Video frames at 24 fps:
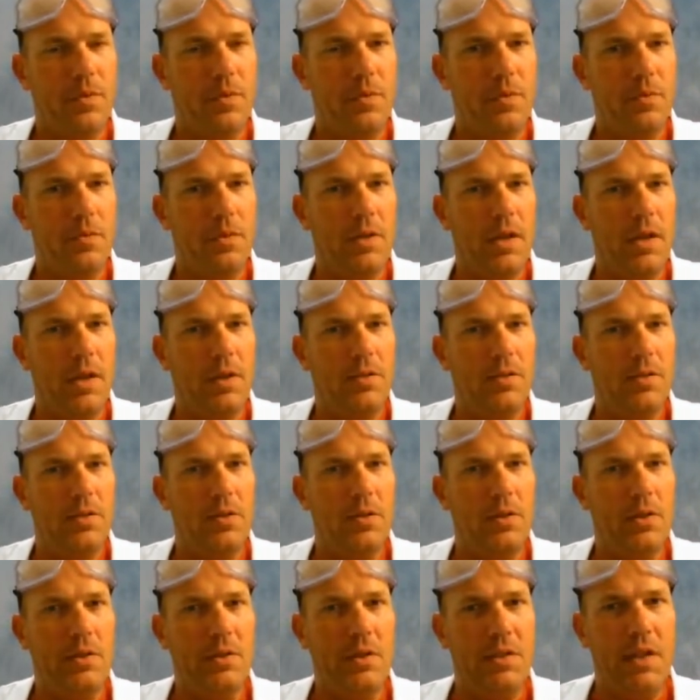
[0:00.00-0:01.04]
Okay,
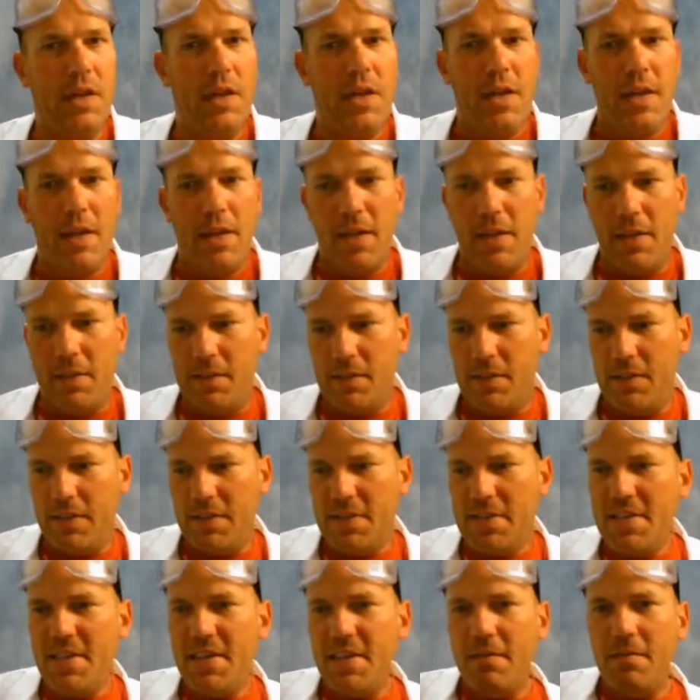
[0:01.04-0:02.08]
so it's it's
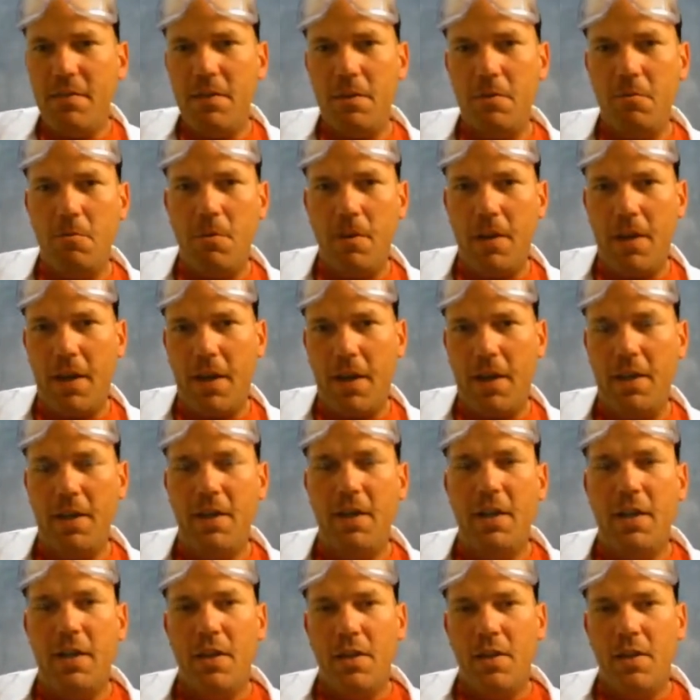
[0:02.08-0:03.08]
given away